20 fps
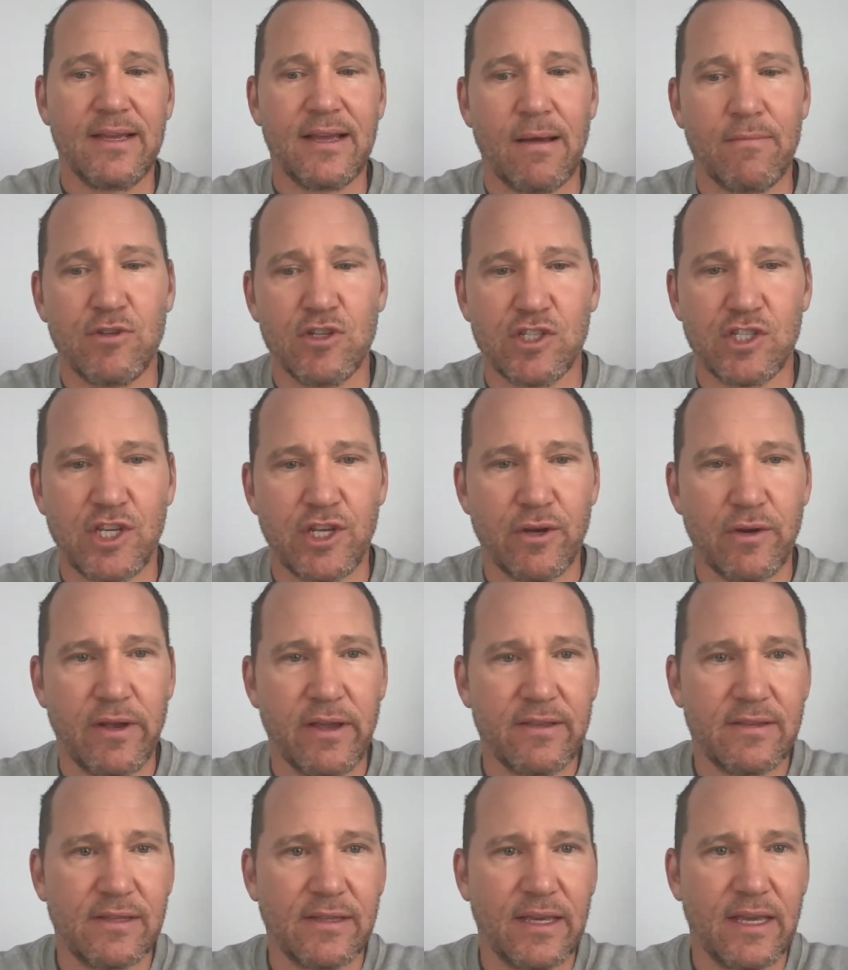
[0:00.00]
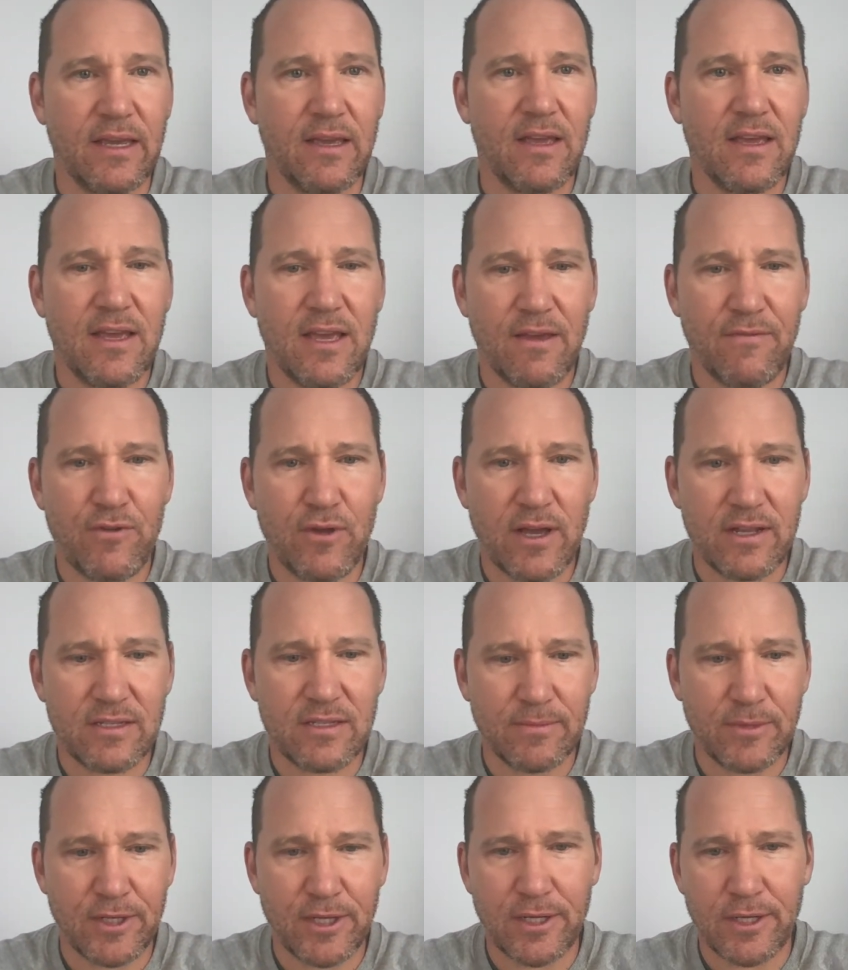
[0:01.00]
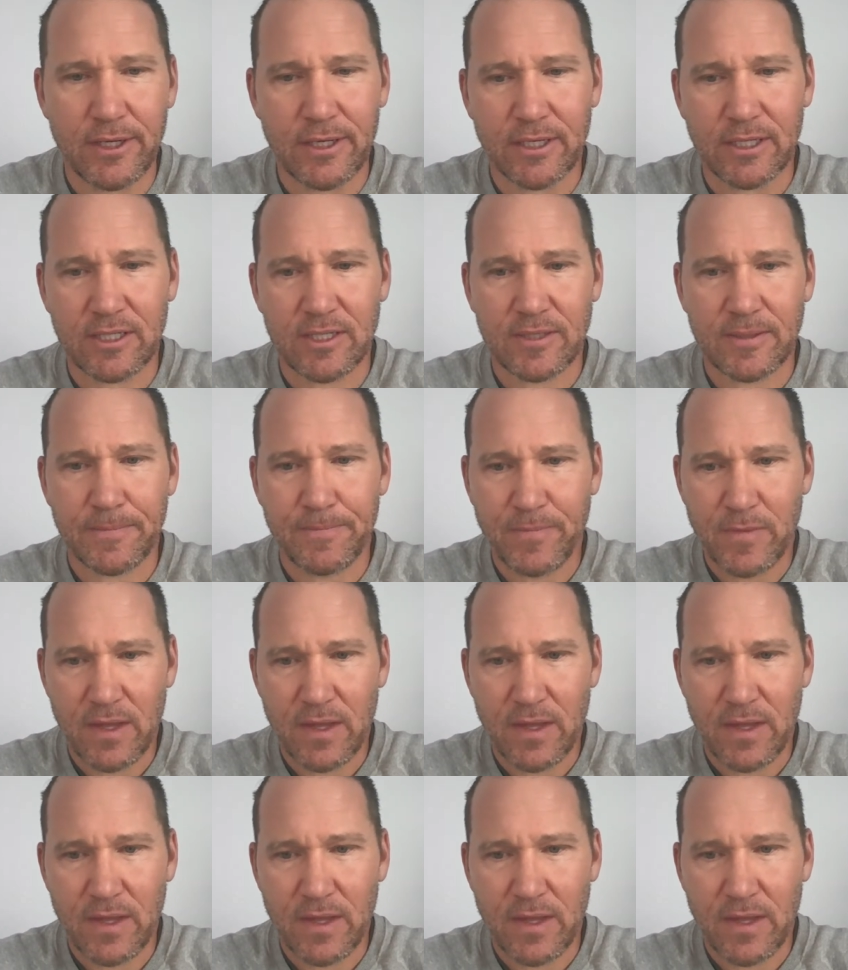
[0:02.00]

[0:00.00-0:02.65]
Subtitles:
I'm just curious, Lee, if you had some good hooks.